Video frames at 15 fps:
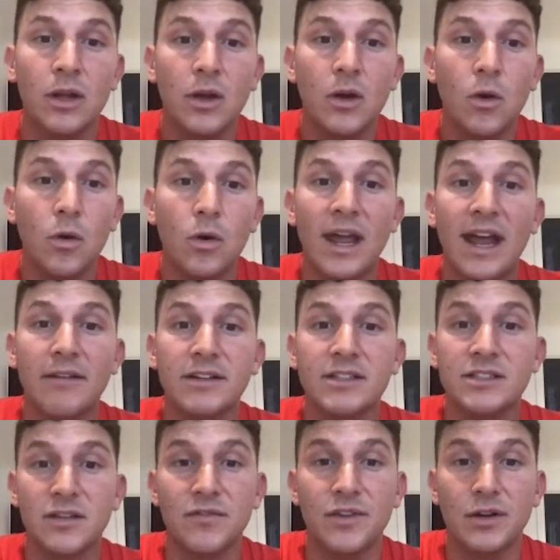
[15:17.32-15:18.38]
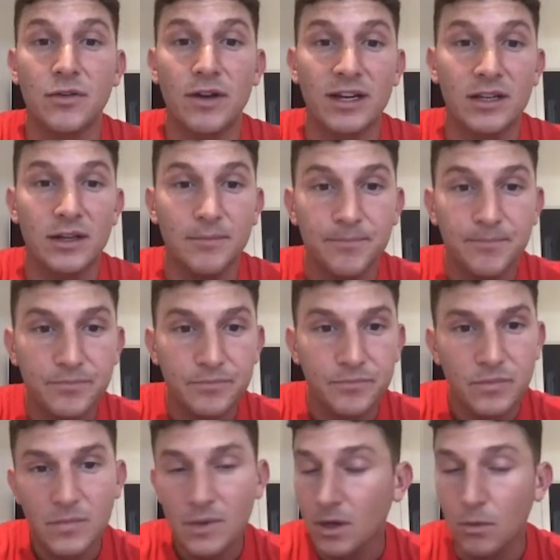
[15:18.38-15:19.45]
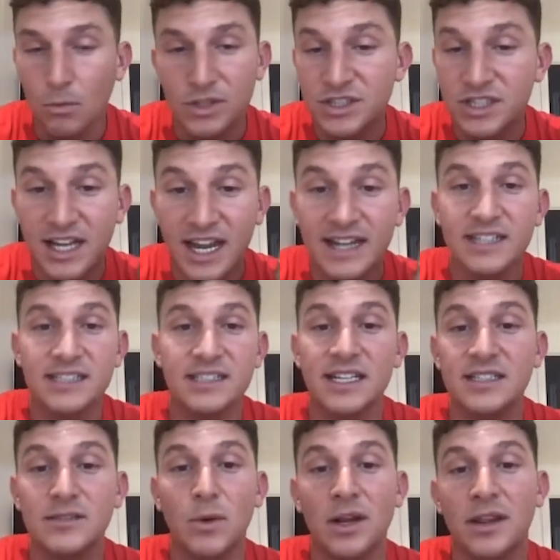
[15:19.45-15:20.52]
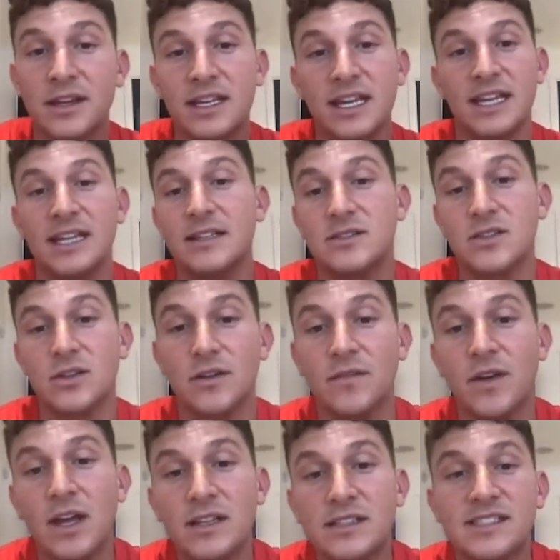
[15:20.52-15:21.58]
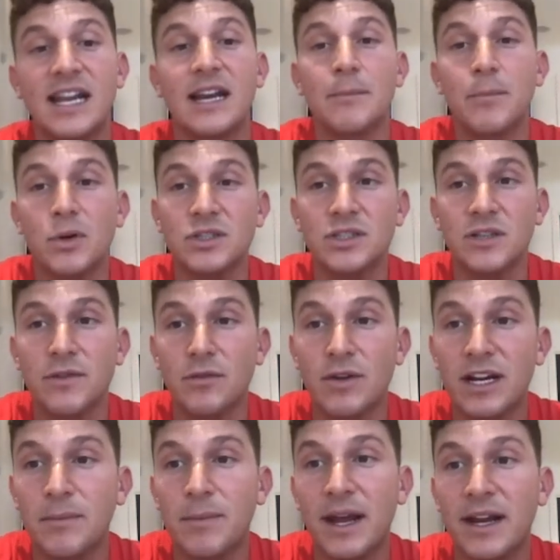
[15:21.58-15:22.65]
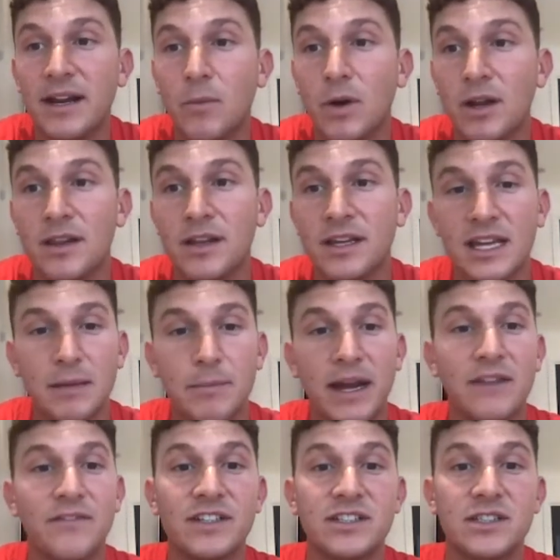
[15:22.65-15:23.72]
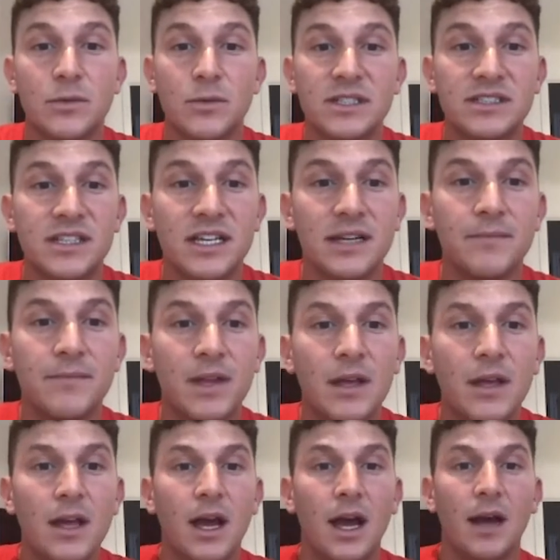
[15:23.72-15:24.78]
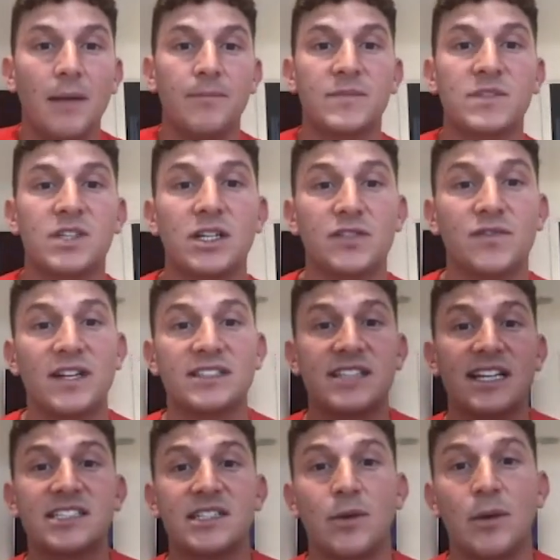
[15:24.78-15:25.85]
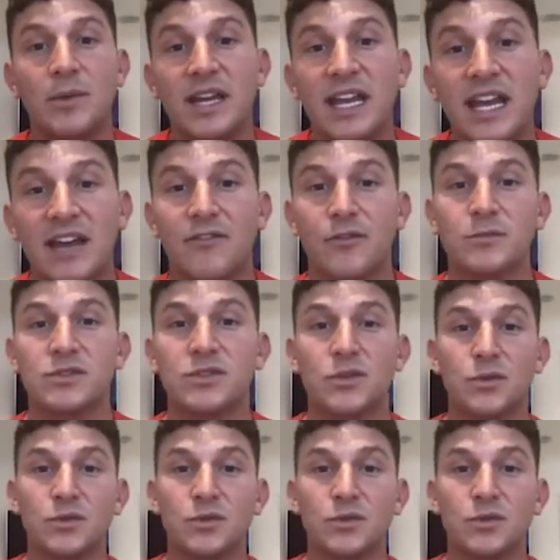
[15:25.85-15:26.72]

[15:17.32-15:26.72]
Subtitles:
areas of the curriculum, which again is one of the key sort of selling points of the Reader Pen and one of the key benefits that we see. So it's fantastic when we hear from schools that